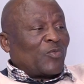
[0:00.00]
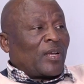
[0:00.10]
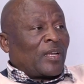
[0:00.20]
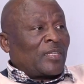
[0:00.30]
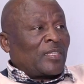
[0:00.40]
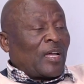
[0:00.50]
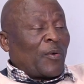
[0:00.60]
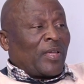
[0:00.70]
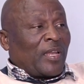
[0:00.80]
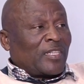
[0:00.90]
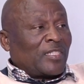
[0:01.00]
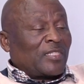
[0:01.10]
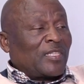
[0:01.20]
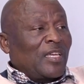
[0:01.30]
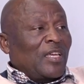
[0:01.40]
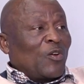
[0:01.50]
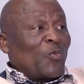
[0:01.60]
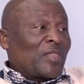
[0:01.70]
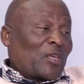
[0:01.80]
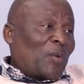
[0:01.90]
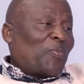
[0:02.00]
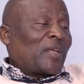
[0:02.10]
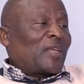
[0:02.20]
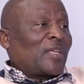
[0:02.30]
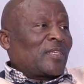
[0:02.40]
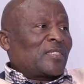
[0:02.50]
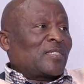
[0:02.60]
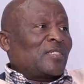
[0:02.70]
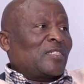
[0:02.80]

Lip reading: We are running our elections with our partners,